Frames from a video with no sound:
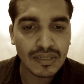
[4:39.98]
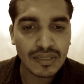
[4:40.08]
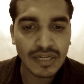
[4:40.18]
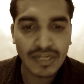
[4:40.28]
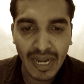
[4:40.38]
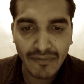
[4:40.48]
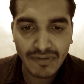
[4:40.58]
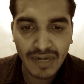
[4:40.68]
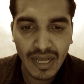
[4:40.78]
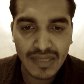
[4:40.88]
the
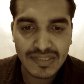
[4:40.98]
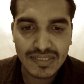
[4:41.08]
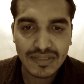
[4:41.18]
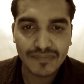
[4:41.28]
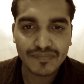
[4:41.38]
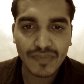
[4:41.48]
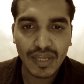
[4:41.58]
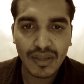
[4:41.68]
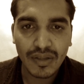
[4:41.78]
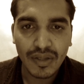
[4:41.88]
drive class
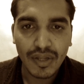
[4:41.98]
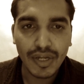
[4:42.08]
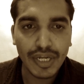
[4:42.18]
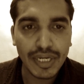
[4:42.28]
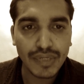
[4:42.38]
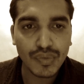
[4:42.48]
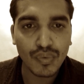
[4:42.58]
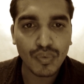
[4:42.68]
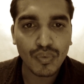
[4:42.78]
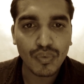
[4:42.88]
need
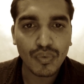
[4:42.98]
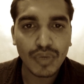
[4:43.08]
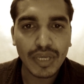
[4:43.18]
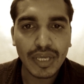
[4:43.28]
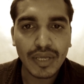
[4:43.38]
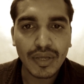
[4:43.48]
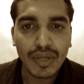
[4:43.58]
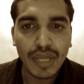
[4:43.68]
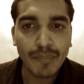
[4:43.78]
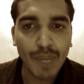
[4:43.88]
to
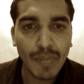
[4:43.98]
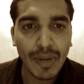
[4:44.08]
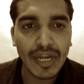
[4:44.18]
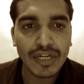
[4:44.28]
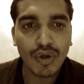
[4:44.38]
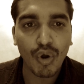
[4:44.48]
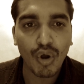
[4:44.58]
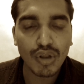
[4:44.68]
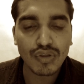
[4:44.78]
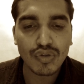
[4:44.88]
implement
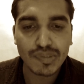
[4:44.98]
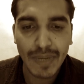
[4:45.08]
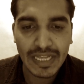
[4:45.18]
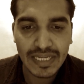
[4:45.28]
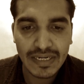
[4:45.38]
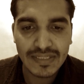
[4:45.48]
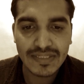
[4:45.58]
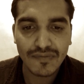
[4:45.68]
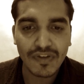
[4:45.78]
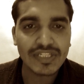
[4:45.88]
all those
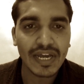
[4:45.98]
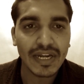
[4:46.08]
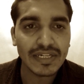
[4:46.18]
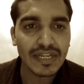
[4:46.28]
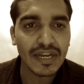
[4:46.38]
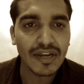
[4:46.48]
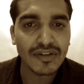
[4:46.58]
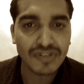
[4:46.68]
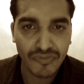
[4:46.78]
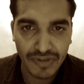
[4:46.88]
methods which are written in
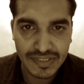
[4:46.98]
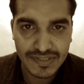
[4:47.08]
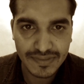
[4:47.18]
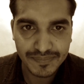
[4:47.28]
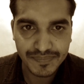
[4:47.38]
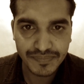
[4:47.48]
interface.